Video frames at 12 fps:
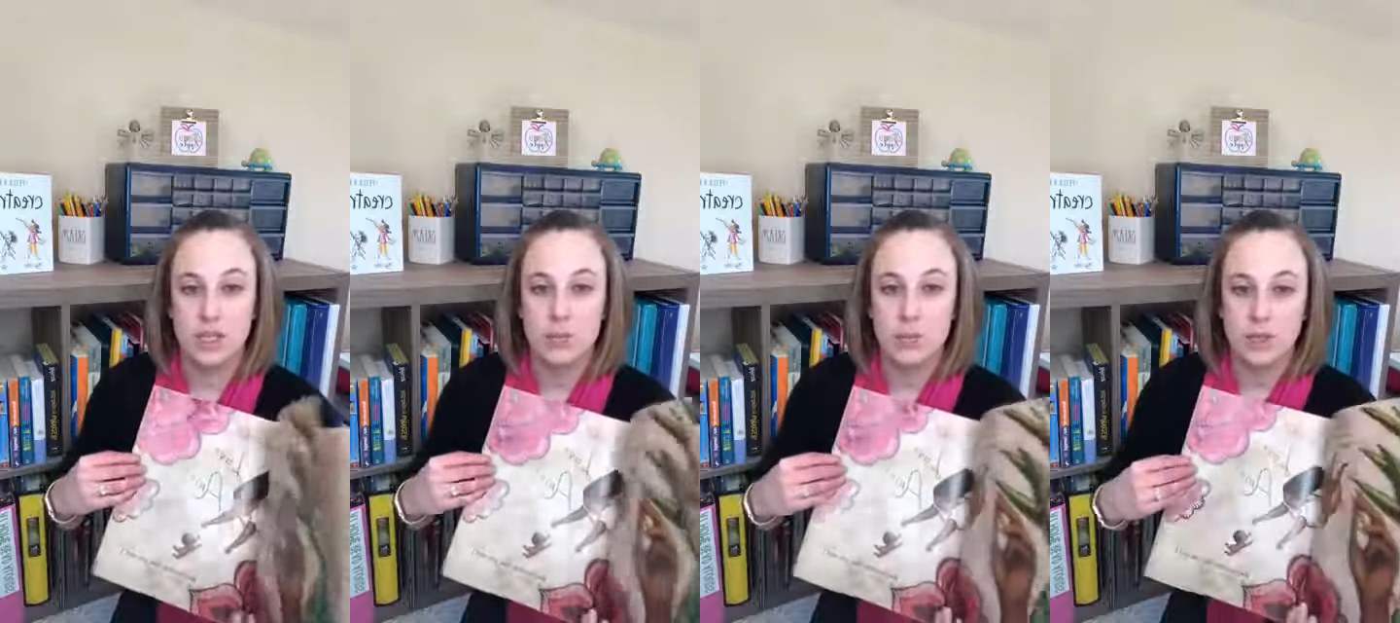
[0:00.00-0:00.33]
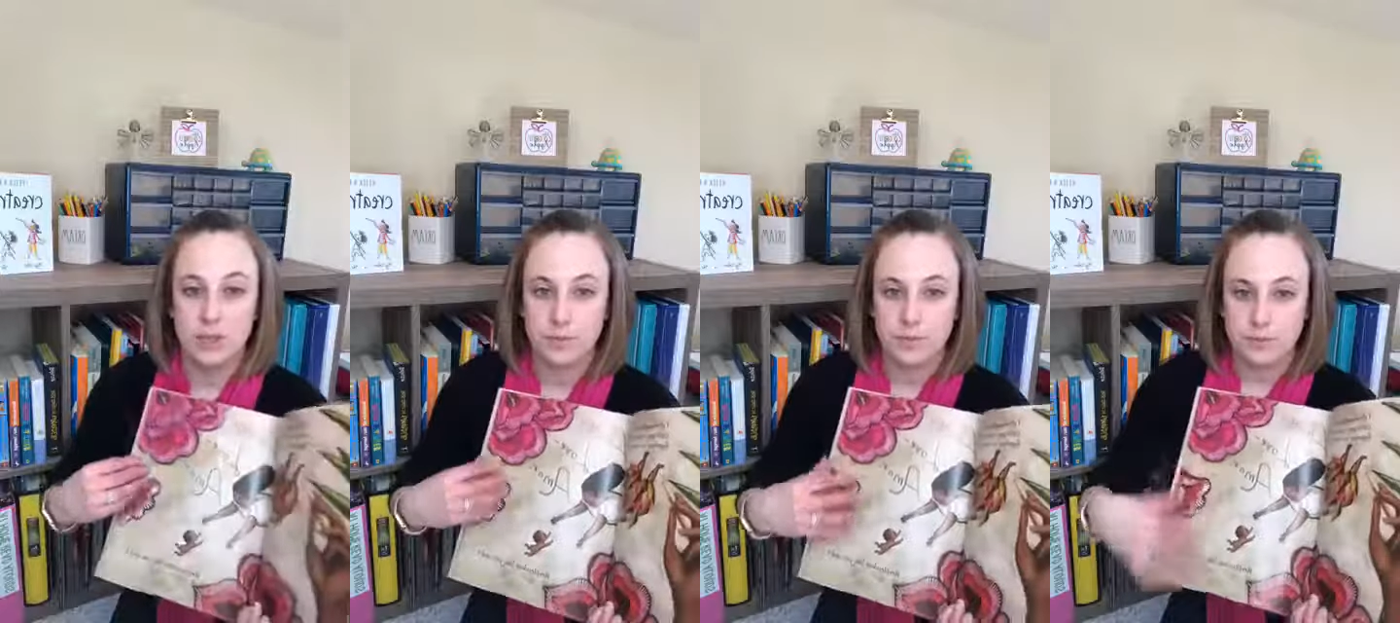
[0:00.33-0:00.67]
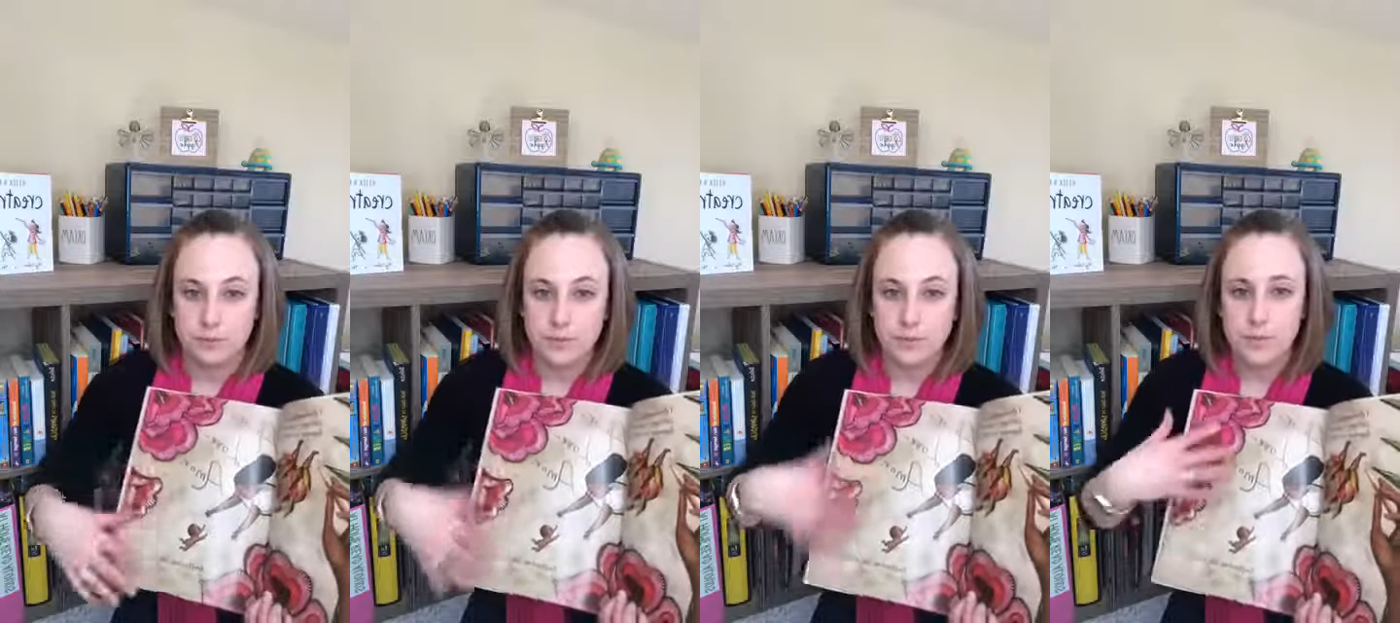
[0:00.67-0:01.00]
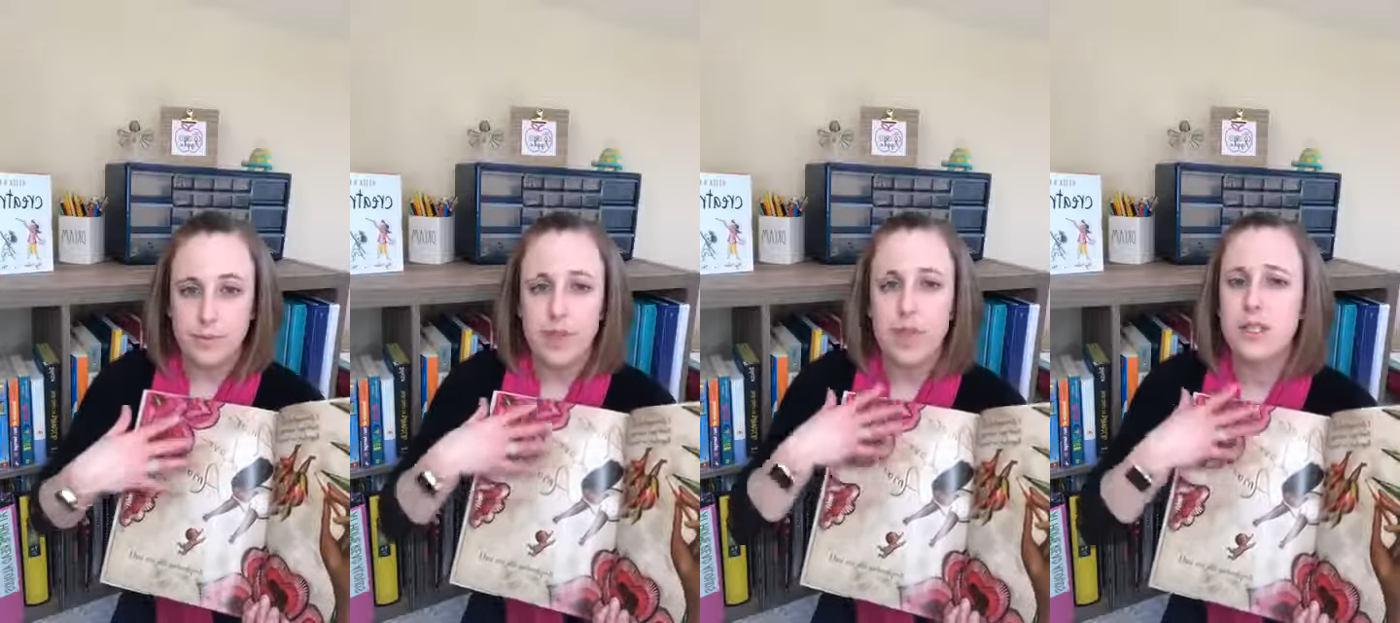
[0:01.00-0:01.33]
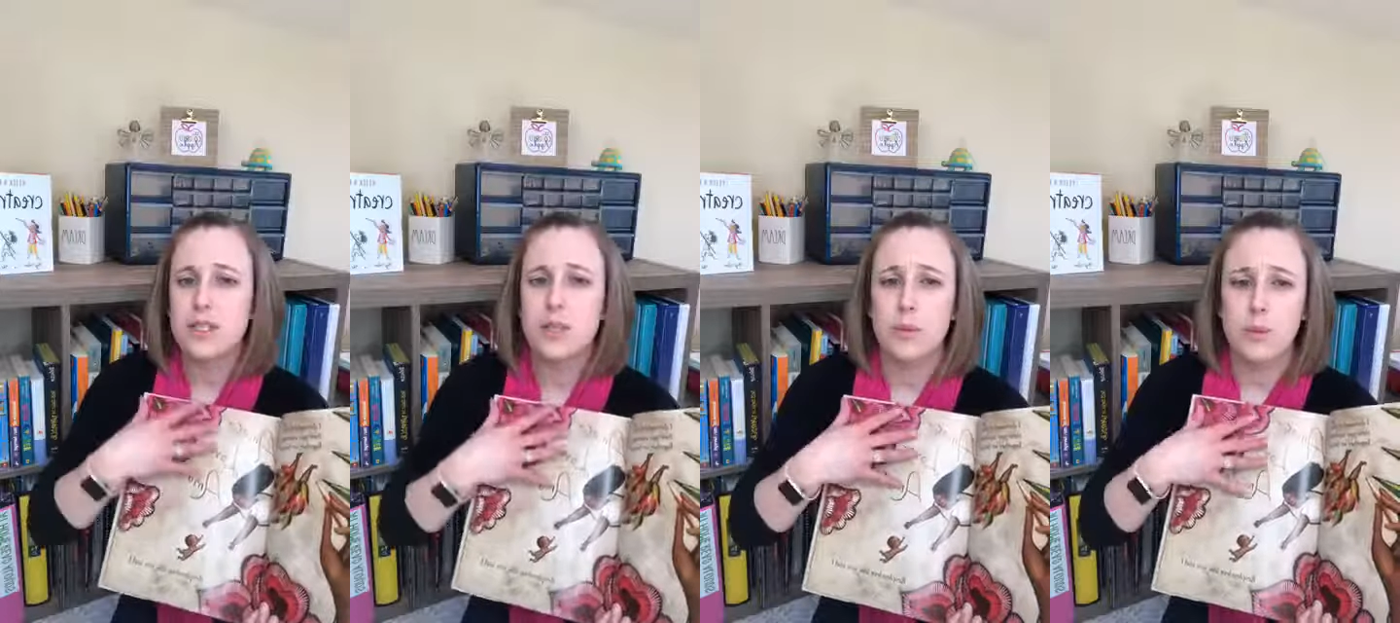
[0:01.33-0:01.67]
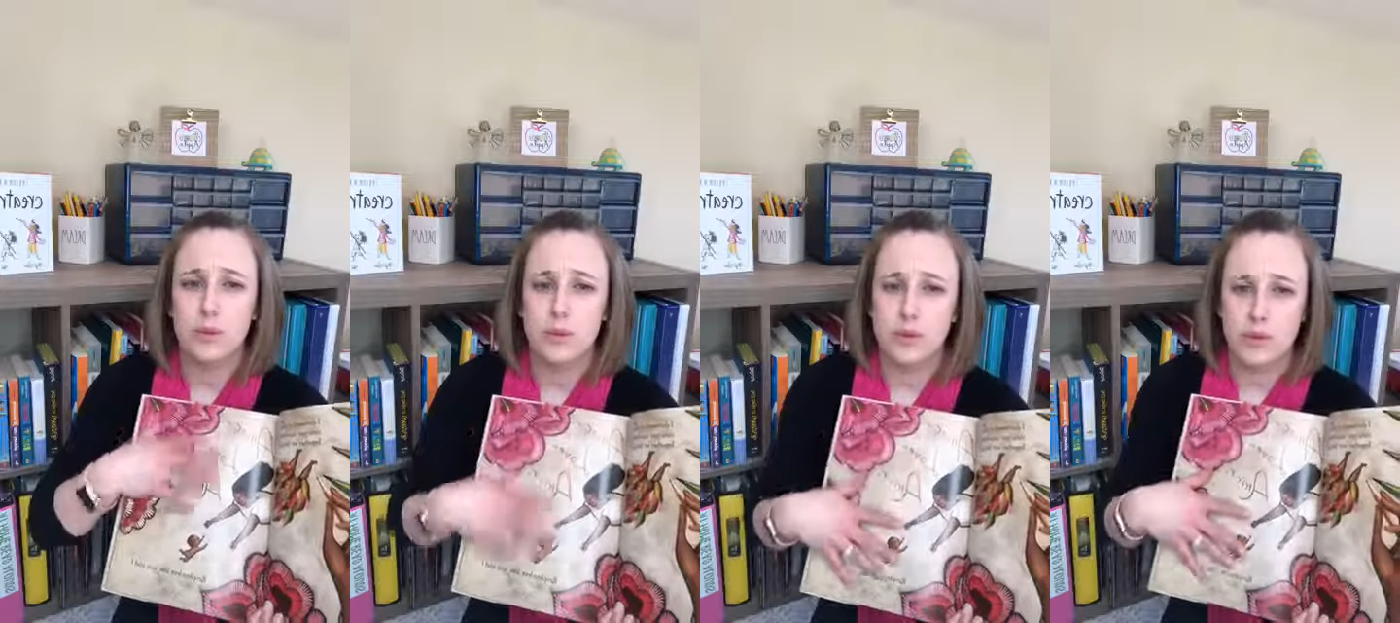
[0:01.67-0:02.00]
this book. This is a
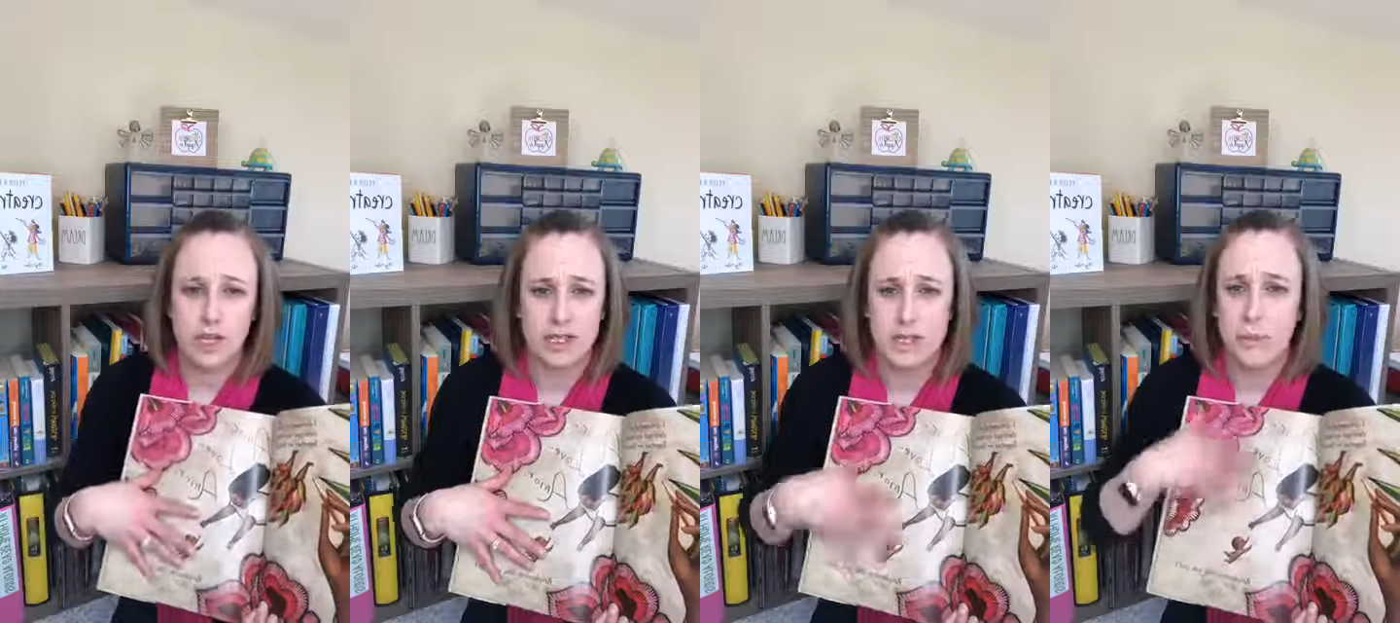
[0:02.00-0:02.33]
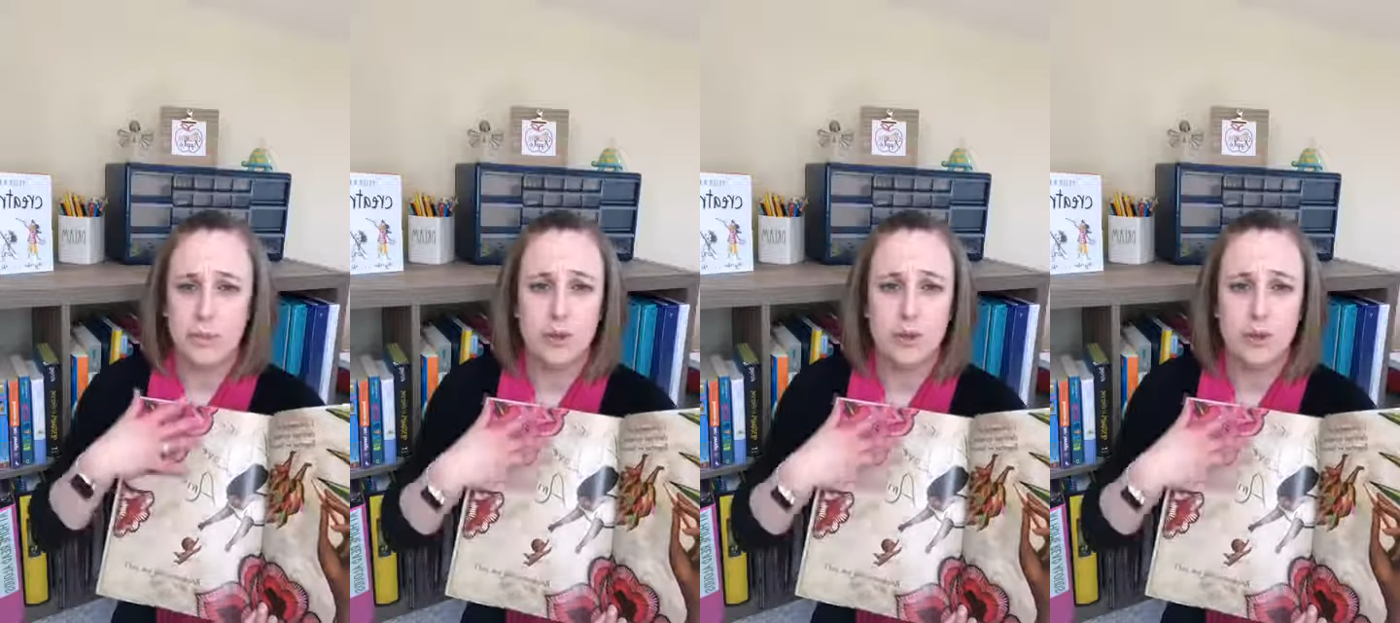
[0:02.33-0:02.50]
beautiful, like I said,